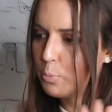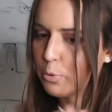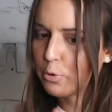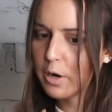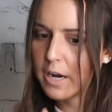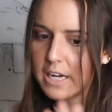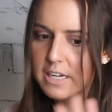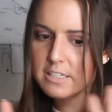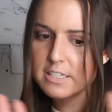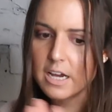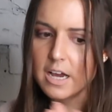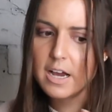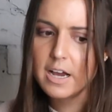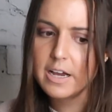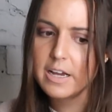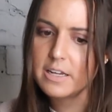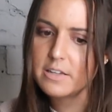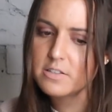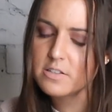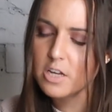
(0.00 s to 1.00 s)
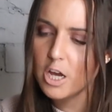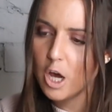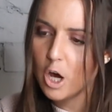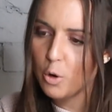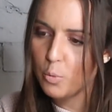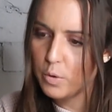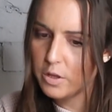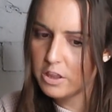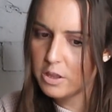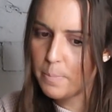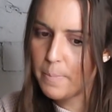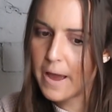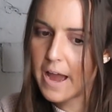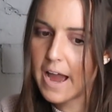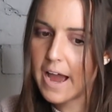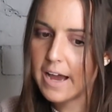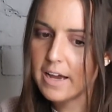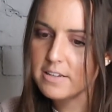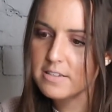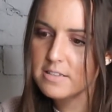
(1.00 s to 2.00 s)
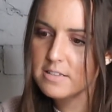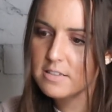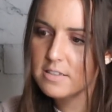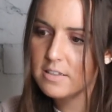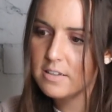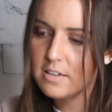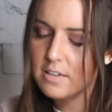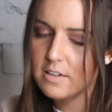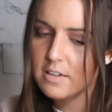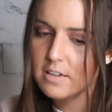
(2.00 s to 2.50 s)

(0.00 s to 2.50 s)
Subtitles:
break ties with the past